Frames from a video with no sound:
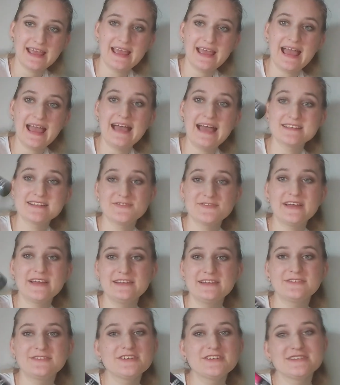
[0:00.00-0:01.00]
has
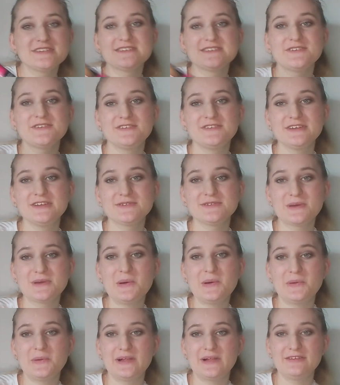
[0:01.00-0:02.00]
finally reached its 50 use
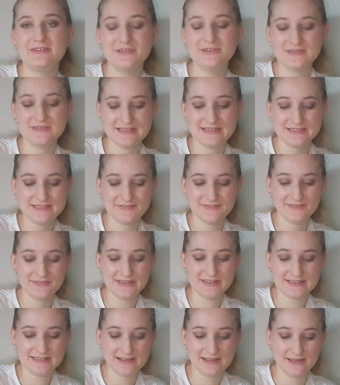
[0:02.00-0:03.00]
goal. I've used this
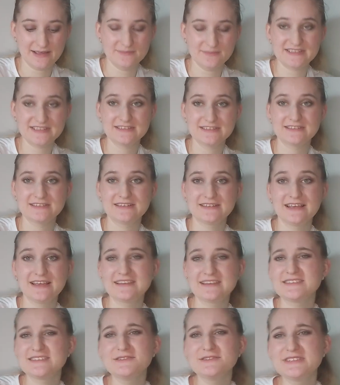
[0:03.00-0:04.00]
50 times,
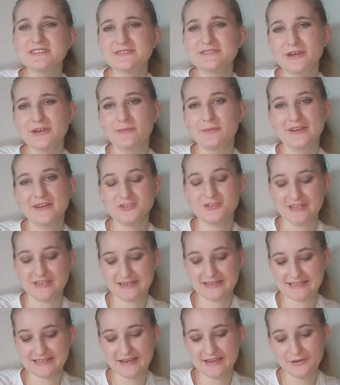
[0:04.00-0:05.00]
exclusively on my
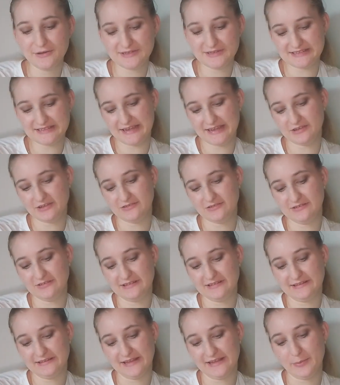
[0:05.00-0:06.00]
cheeks. I know it's a
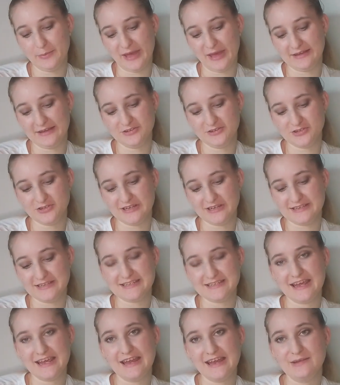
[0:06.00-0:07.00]
lip and cheek
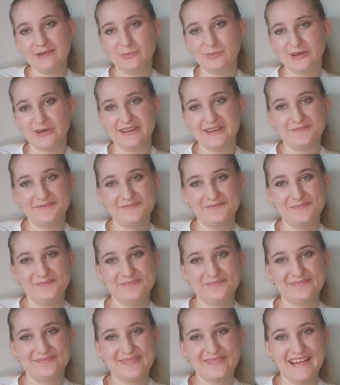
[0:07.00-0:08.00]
stain, but
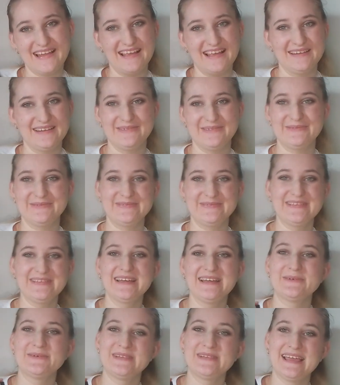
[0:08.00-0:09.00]

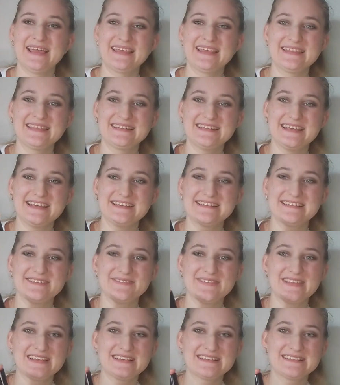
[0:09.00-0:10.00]
I don't like the taste
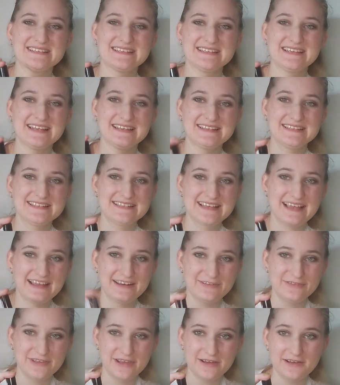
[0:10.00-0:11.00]
of this. It tastes kind
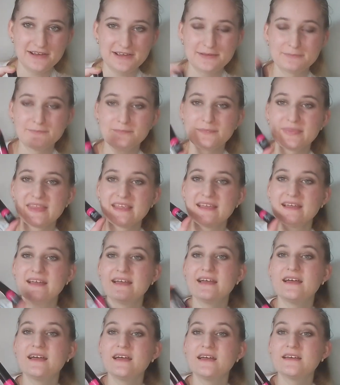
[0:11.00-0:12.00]
of yuck.
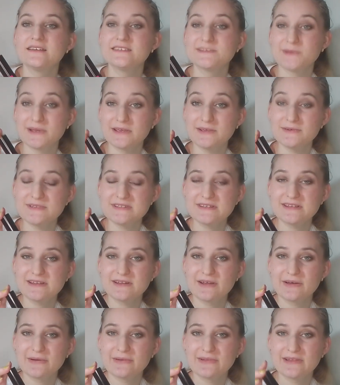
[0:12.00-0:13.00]
So I used it
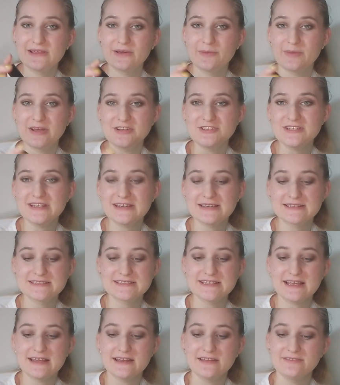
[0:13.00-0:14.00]
only on my cheeks,
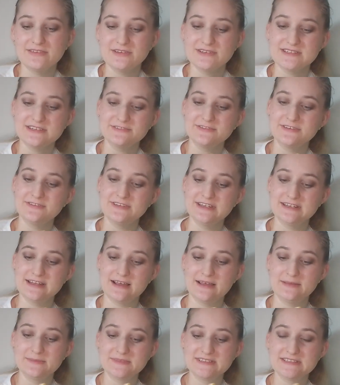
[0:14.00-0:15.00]
and I've used it 50 times.